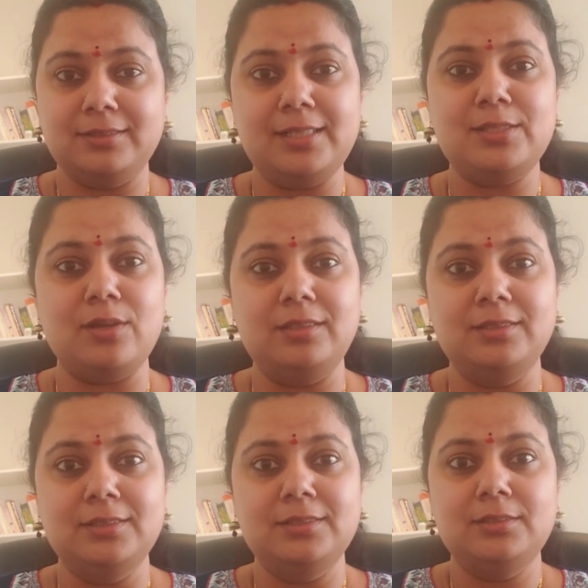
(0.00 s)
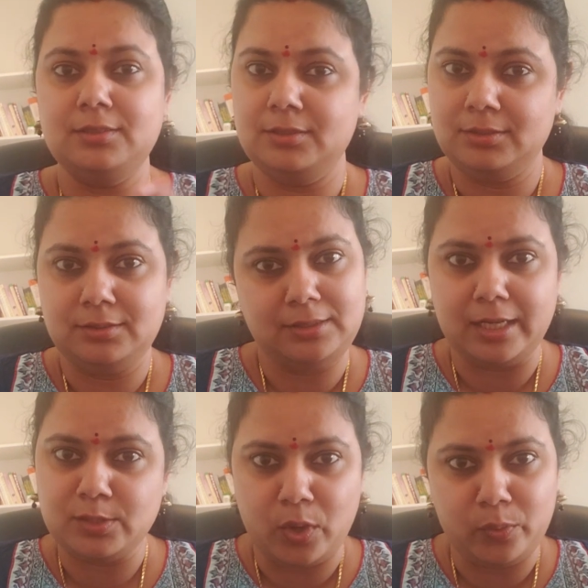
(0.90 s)
That's all.
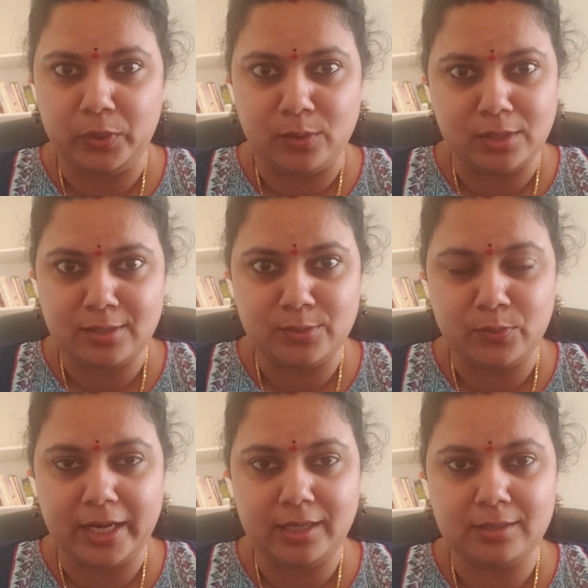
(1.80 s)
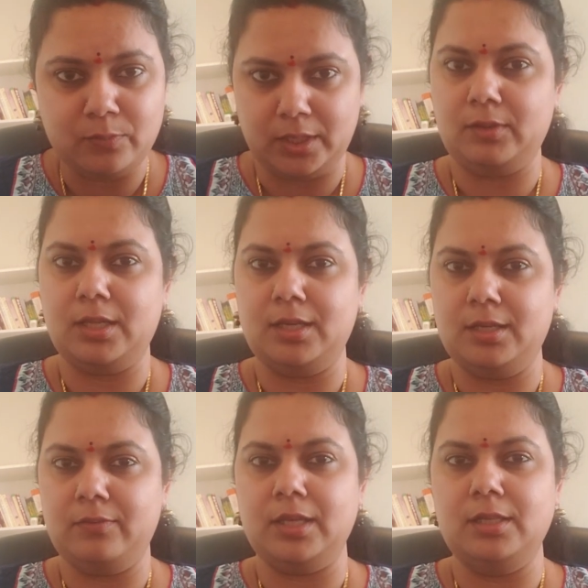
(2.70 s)
That is what we also do, right? When we are in
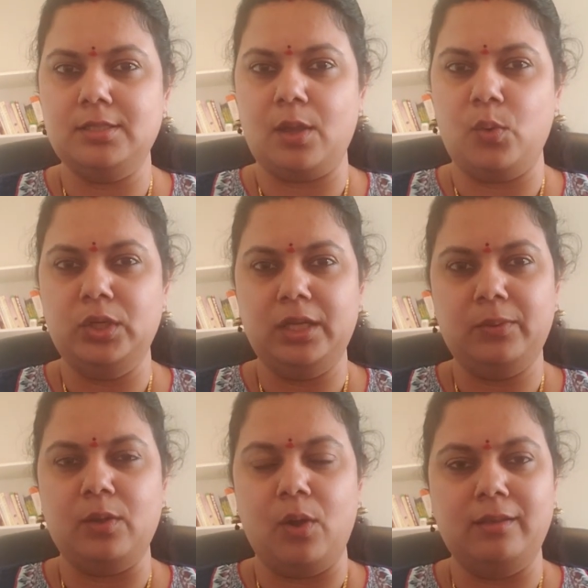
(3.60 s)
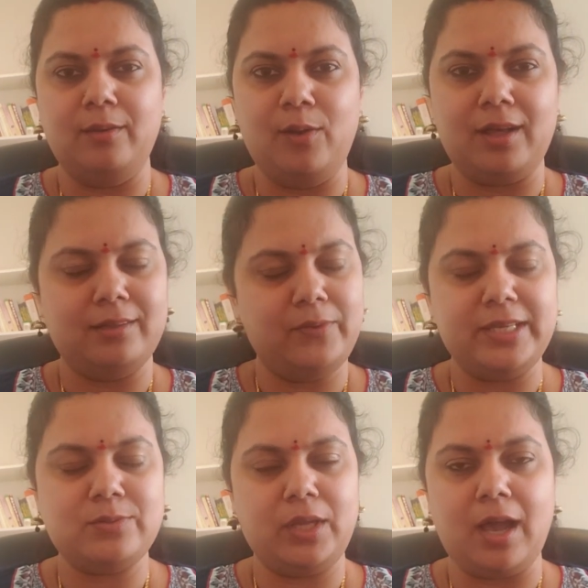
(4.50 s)
difficulty, only we call the Lord.
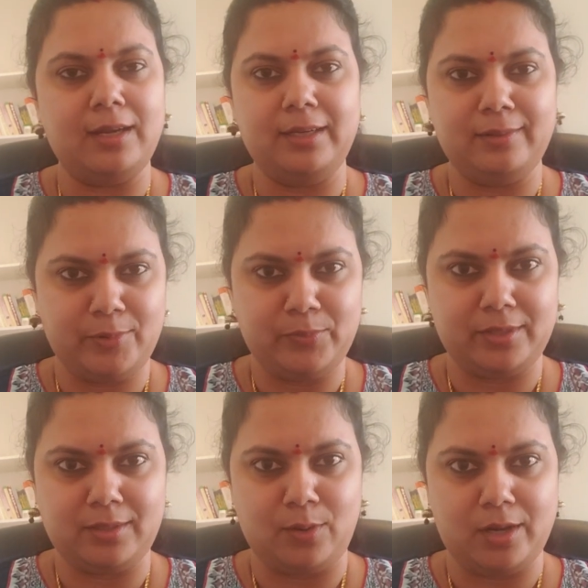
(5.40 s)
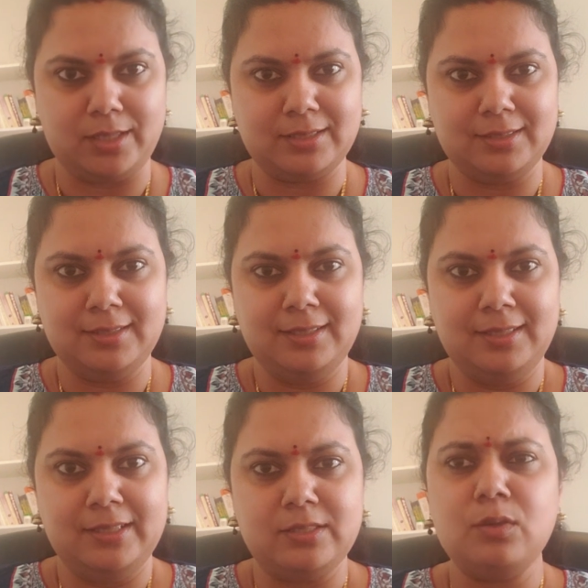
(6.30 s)
Otherwise, we hardly remember the Lord.
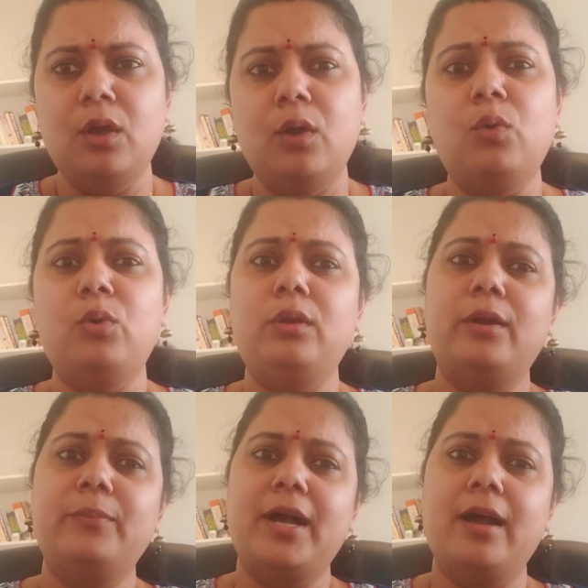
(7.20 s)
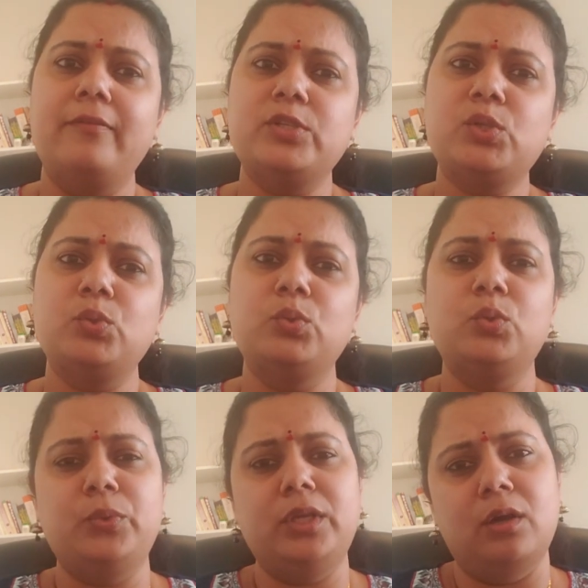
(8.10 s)
So, oh Lord
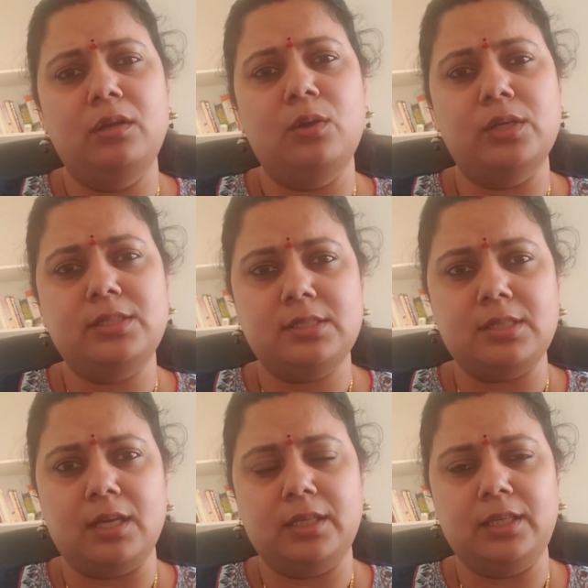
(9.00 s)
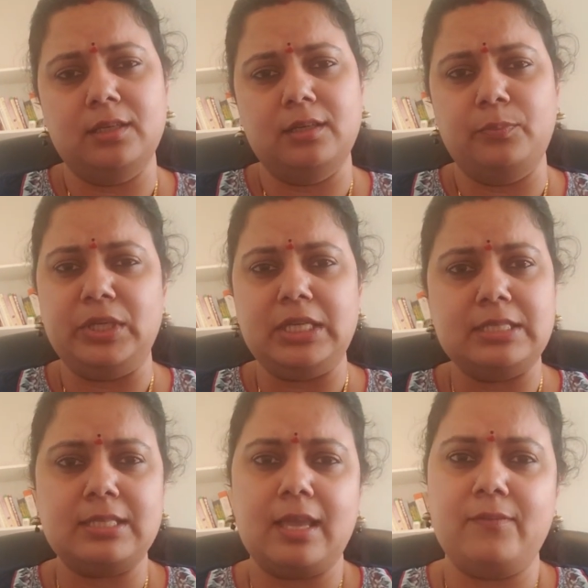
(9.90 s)
Mahavishnu, we all got stuck here.
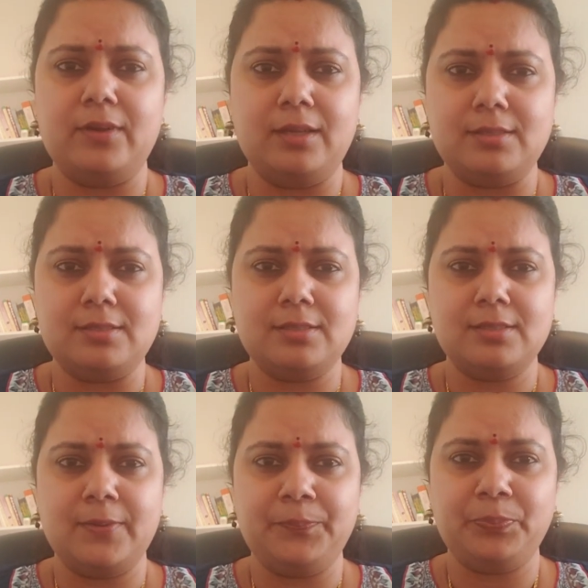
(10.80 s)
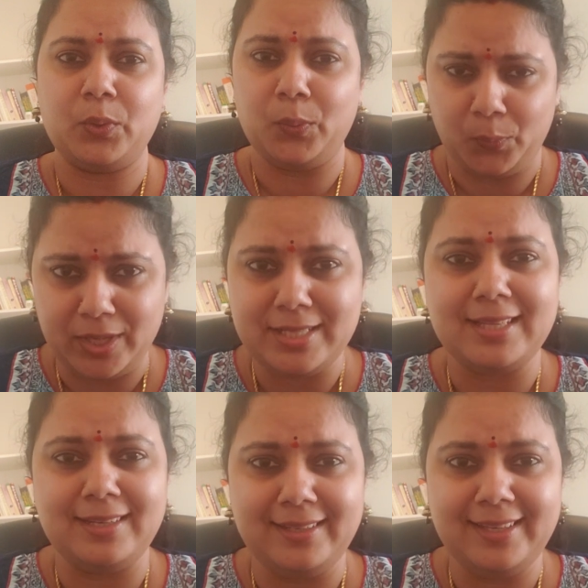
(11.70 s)
Please save us. What is
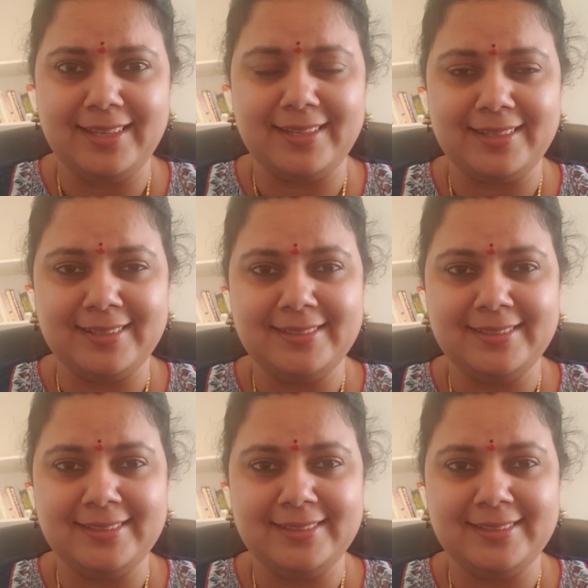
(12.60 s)
the learning here?